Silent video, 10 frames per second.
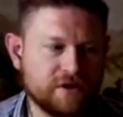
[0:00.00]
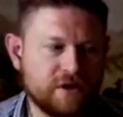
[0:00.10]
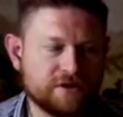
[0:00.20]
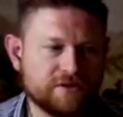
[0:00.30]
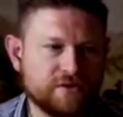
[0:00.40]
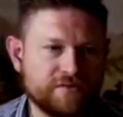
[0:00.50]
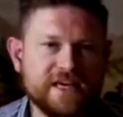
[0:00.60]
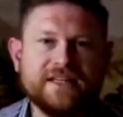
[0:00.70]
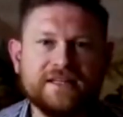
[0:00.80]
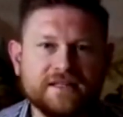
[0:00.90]
sort of
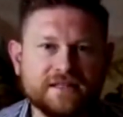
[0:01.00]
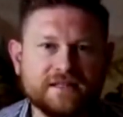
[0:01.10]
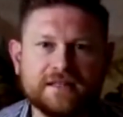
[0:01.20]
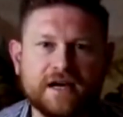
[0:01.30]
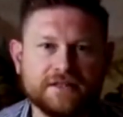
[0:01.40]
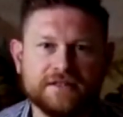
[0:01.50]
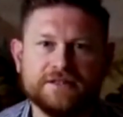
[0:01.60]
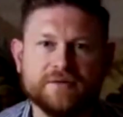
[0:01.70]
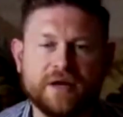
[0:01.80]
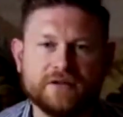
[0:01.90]
heated
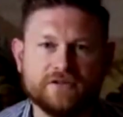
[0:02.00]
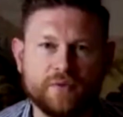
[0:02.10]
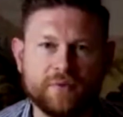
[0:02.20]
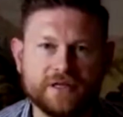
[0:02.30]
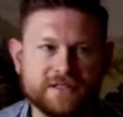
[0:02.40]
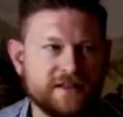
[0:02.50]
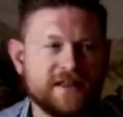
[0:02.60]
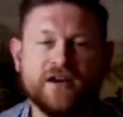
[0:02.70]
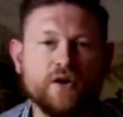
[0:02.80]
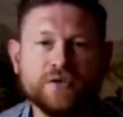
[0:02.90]
discussions about topics that
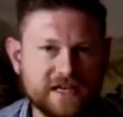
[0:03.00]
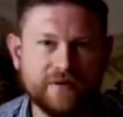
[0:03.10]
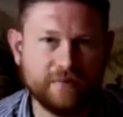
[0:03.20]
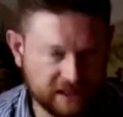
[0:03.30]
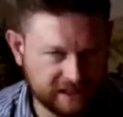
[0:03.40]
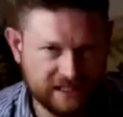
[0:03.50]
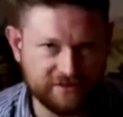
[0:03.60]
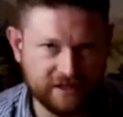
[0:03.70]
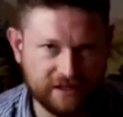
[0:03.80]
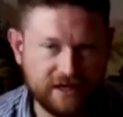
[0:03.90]
they don't even
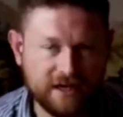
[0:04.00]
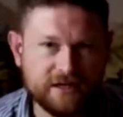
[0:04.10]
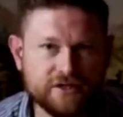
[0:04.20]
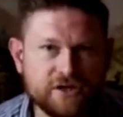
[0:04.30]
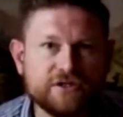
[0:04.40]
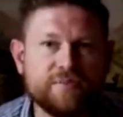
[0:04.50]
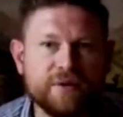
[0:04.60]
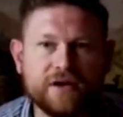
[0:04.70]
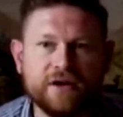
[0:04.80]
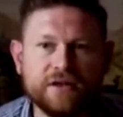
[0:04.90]
believe in, just
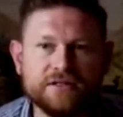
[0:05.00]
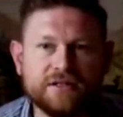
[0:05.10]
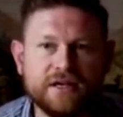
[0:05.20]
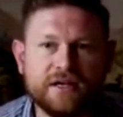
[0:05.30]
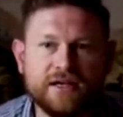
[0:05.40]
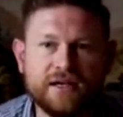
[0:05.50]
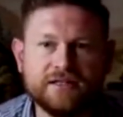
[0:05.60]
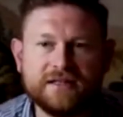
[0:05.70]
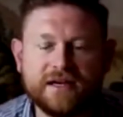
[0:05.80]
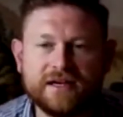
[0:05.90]
because
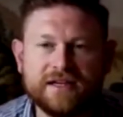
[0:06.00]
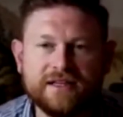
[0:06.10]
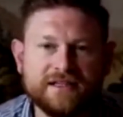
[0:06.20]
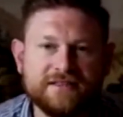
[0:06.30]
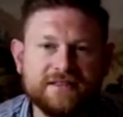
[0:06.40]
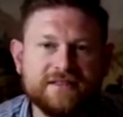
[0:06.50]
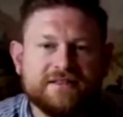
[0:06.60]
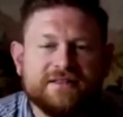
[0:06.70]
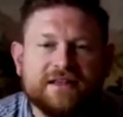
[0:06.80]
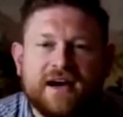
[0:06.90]
it's like
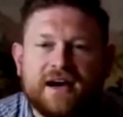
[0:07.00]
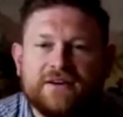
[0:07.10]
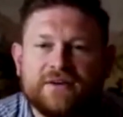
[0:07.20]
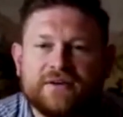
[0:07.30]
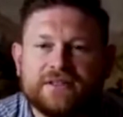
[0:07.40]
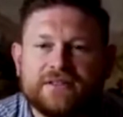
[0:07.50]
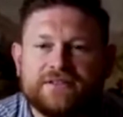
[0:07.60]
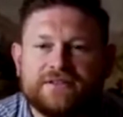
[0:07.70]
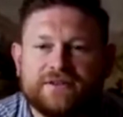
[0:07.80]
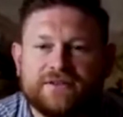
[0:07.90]
I don't know, it
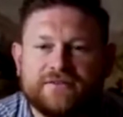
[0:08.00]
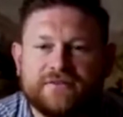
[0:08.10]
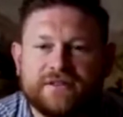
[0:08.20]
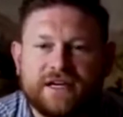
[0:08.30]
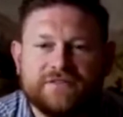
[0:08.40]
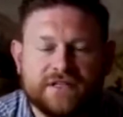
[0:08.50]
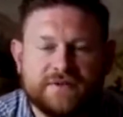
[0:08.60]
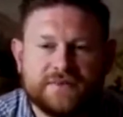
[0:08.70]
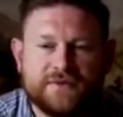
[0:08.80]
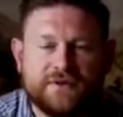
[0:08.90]
sort of gives
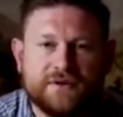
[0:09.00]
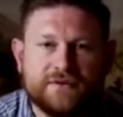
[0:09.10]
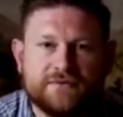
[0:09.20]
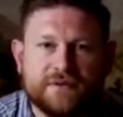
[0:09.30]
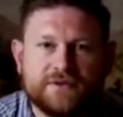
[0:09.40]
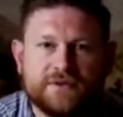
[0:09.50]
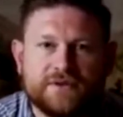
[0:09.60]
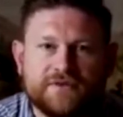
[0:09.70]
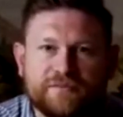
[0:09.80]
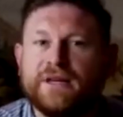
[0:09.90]
them some
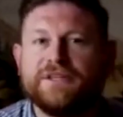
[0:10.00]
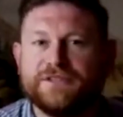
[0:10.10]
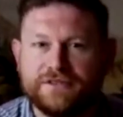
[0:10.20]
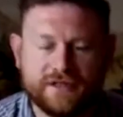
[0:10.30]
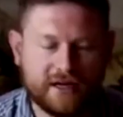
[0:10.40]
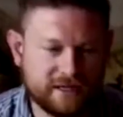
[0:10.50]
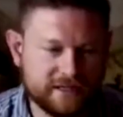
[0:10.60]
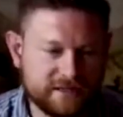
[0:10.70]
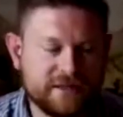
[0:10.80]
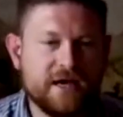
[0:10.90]
sort of pleasure, I
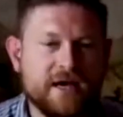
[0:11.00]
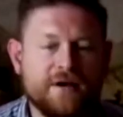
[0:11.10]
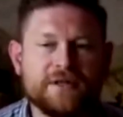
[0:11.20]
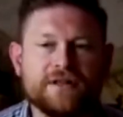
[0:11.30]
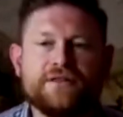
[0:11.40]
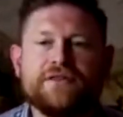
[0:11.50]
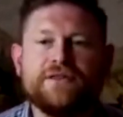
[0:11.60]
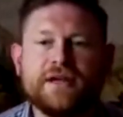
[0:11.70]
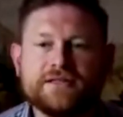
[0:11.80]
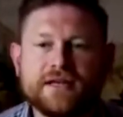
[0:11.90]
guess. I mean,
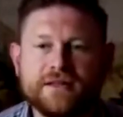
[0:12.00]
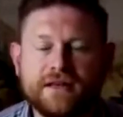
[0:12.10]
things that